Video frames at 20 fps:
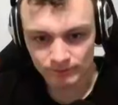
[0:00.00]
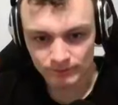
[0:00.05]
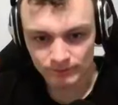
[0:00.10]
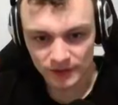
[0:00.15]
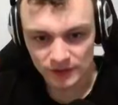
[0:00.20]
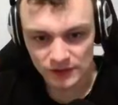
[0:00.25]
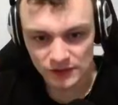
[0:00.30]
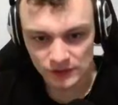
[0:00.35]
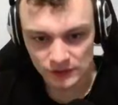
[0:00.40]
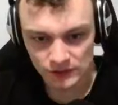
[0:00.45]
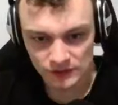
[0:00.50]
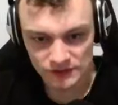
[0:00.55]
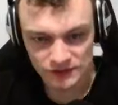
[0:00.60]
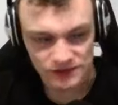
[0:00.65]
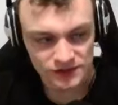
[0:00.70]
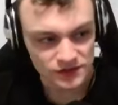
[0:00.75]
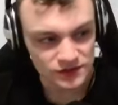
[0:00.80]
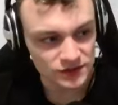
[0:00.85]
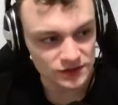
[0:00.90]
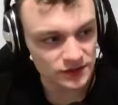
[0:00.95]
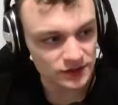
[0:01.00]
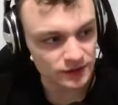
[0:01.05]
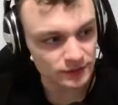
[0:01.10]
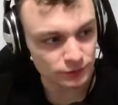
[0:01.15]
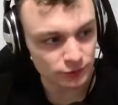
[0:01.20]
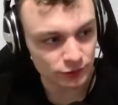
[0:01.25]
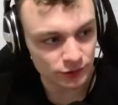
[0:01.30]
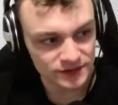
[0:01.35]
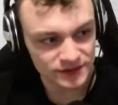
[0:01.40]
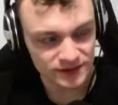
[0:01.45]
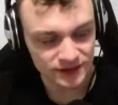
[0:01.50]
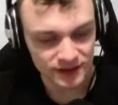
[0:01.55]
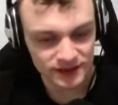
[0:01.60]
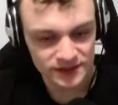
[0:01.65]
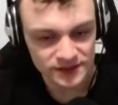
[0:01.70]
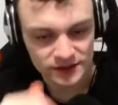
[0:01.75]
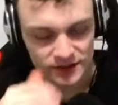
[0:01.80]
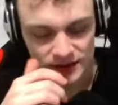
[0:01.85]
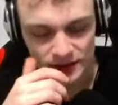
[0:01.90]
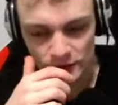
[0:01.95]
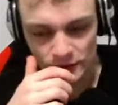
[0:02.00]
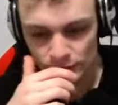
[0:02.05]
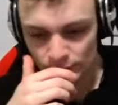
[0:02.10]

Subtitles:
So this is pressing enter now.